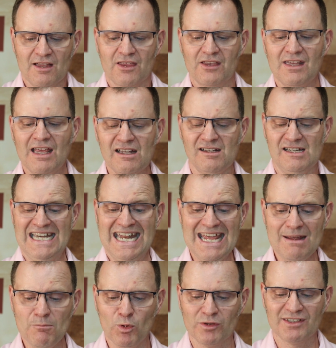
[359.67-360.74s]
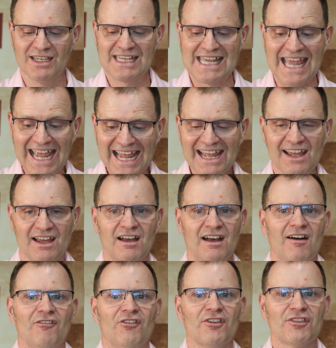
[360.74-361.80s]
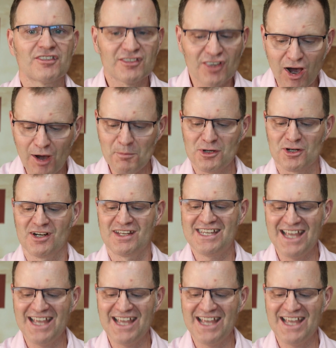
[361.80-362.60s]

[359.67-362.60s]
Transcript: The name was a gag. Falsometer,